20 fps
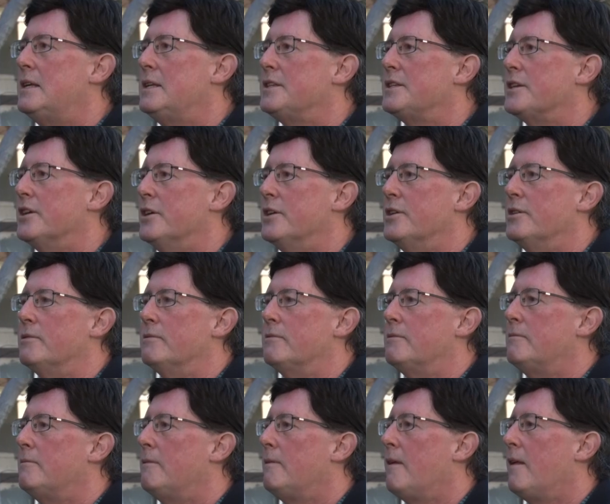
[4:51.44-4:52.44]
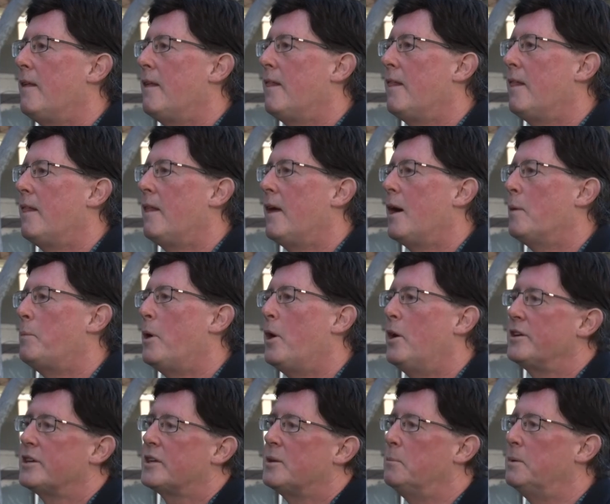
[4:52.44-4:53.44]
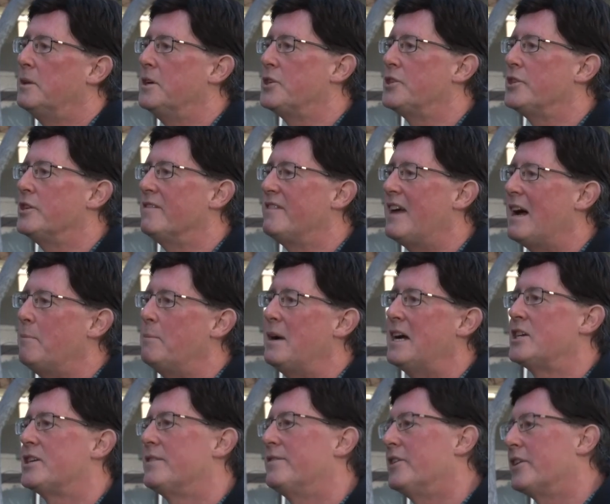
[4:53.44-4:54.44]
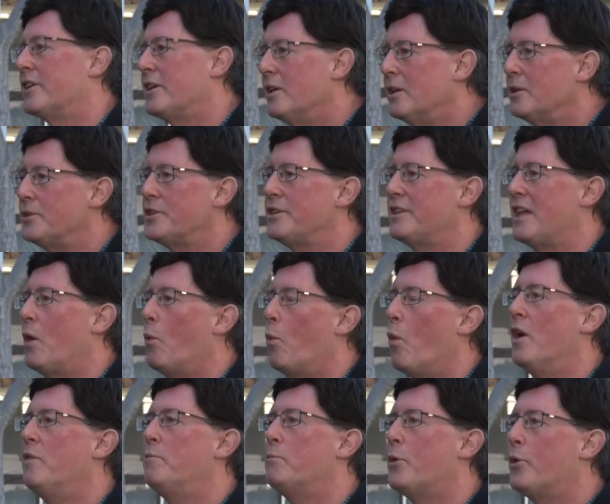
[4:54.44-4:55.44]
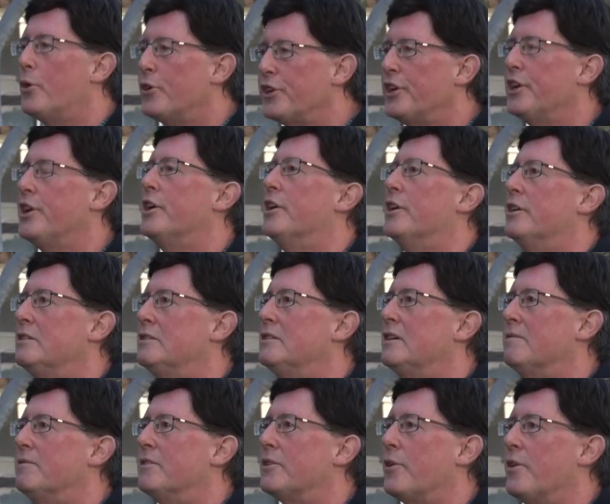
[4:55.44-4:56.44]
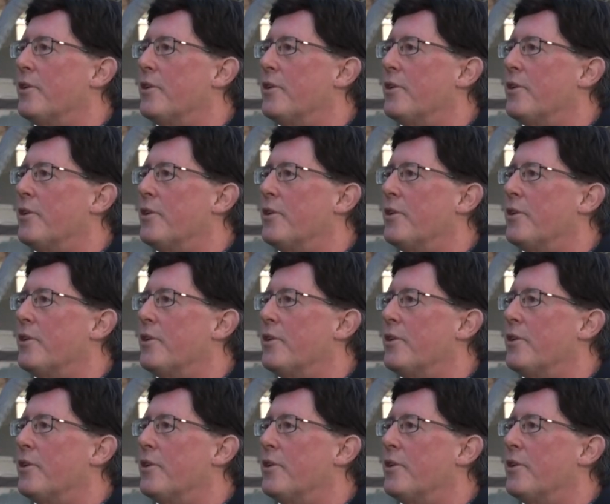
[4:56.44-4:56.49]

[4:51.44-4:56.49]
So upon completion of that batch of archaeology, that one more year, the